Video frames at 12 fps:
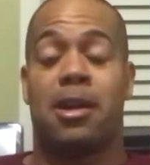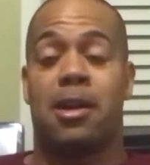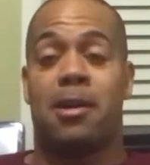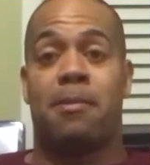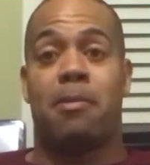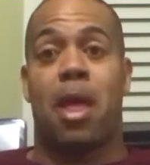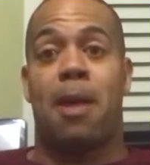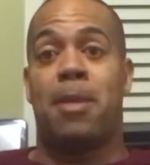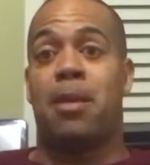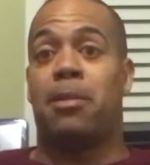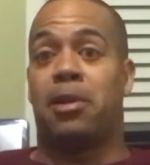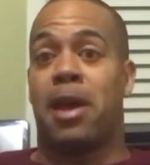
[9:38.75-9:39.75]
I'm
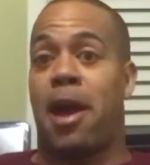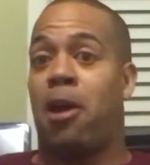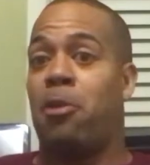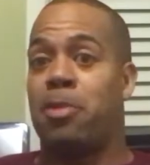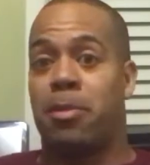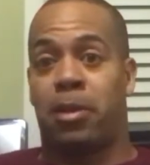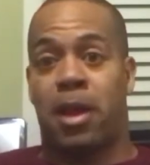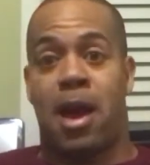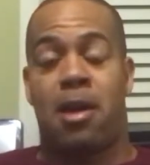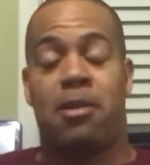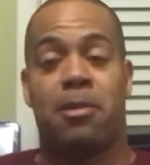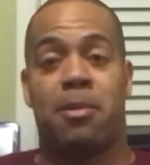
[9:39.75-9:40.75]
able to help people
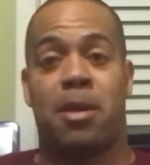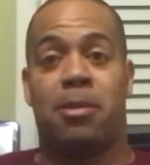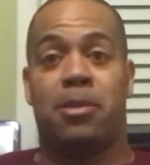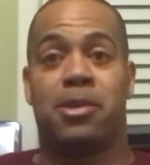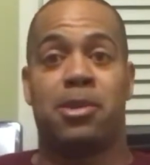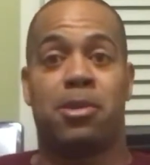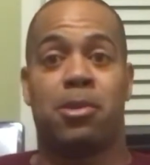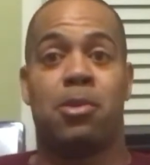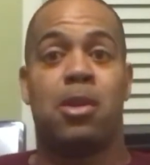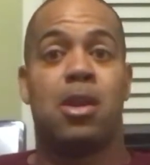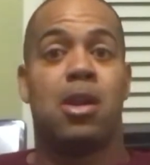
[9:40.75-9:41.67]
out. I'm able to